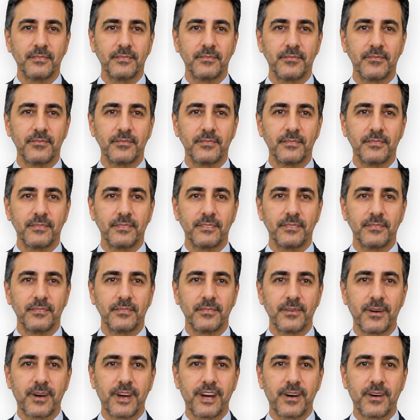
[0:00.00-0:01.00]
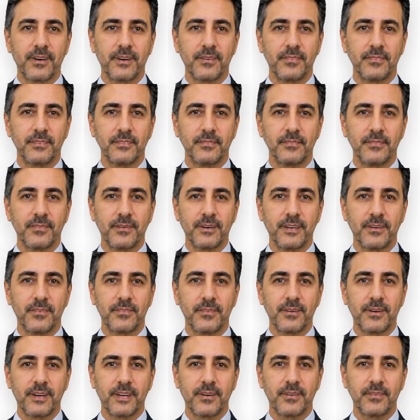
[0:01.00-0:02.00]
Fourth, records, a
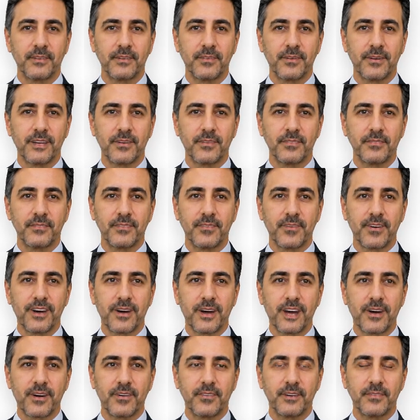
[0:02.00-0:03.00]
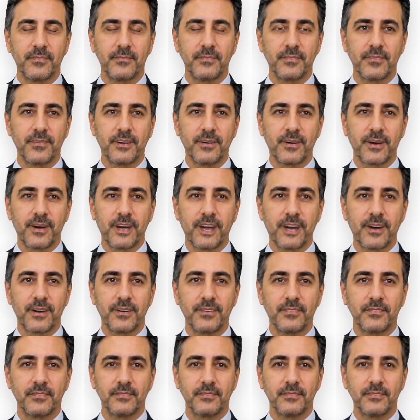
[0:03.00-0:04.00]
picker showing every confirmed file on the
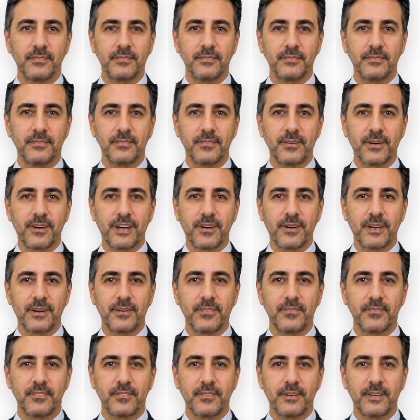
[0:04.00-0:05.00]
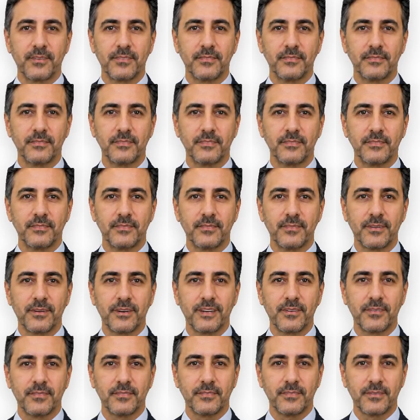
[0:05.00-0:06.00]
case. Tick the photos,
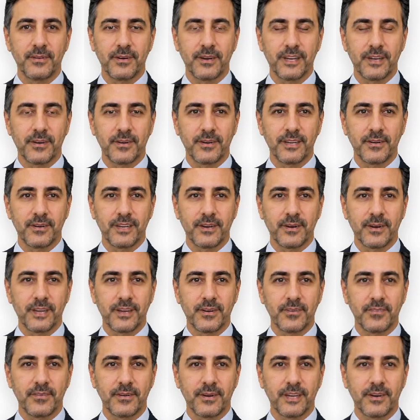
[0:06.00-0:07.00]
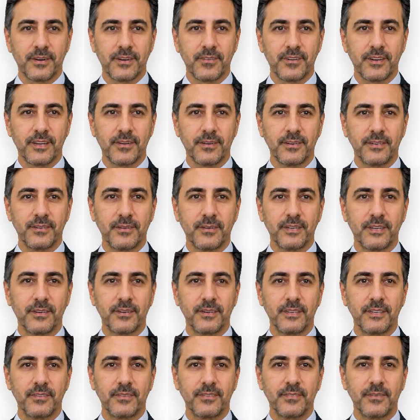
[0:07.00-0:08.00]
scans, and radiographs relevant to this
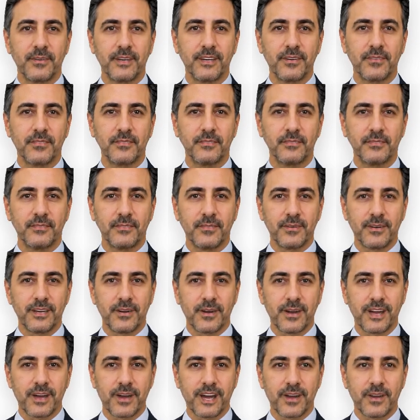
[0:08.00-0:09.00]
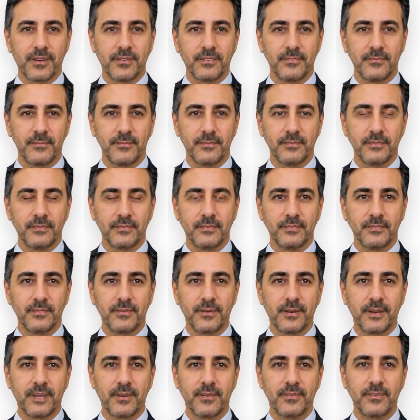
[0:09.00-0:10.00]
consultation. You're telling Cympha
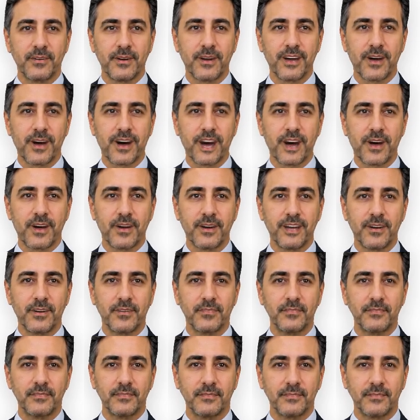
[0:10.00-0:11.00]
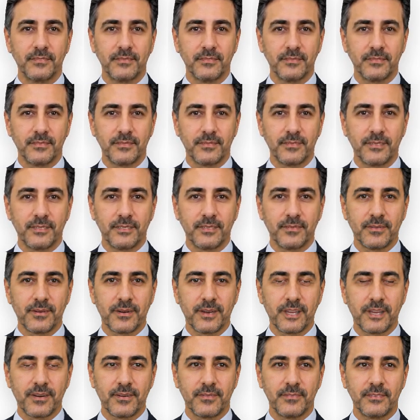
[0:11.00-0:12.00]
which evidence this visit is
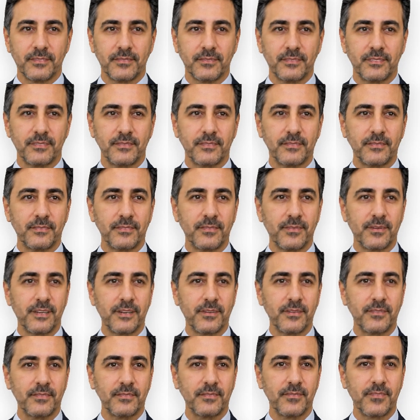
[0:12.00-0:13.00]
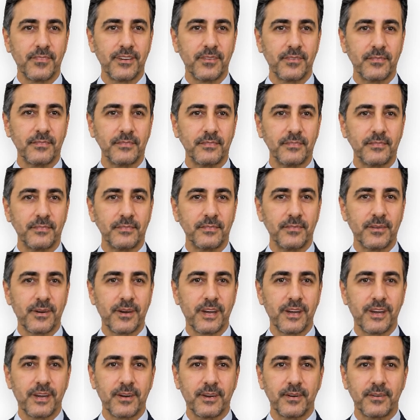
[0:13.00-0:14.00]
actually about. And fifth,
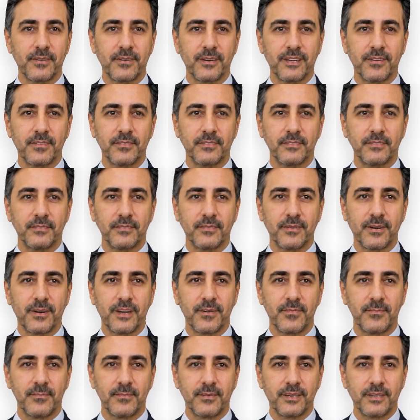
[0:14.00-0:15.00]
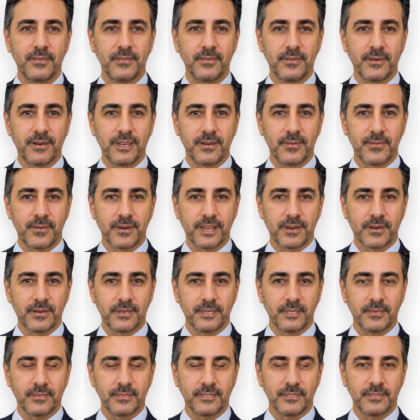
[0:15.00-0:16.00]
diagnosis, options, and plan
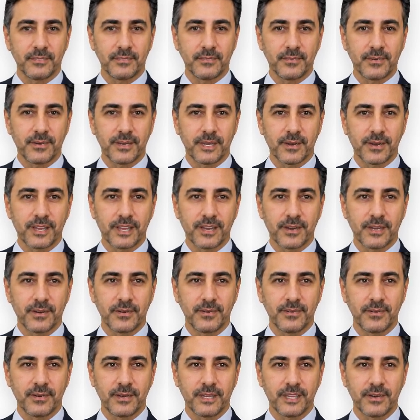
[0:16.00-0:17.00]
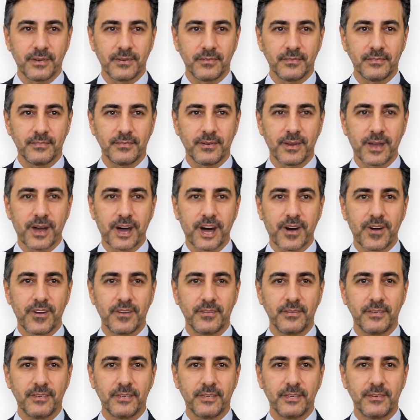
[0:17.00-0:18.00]
notes, your clinical reasoning. None of
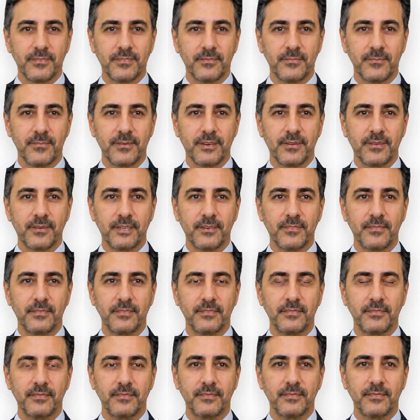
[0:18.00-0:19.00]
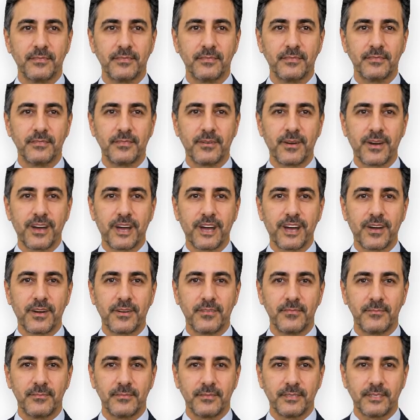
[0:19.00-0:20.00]
this needs to be polished prose. It needs
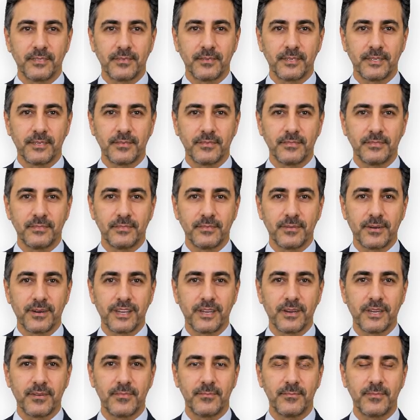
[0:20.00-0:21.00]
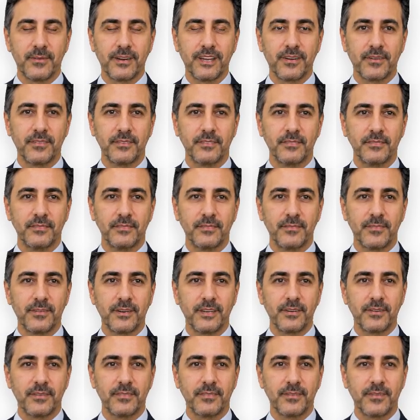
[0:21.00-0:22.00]
to be true and complete
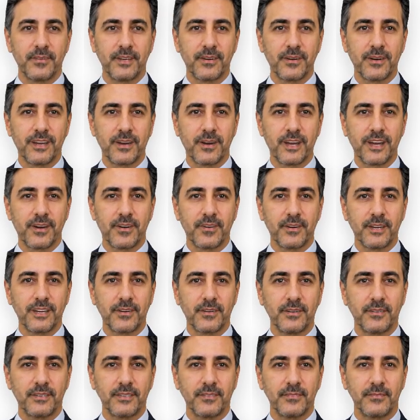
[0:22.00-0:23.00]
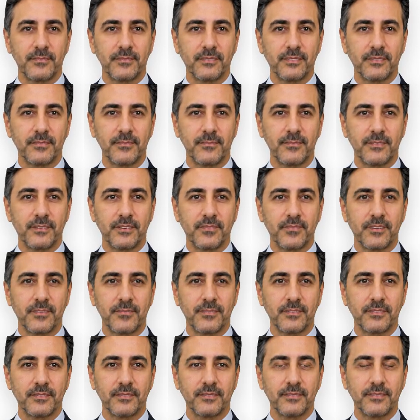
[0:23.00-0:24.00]
because everything after this step is built from
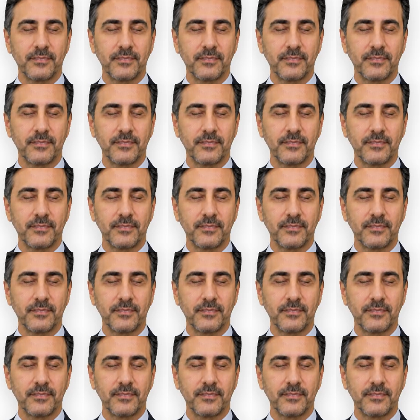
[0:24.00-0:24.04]
it.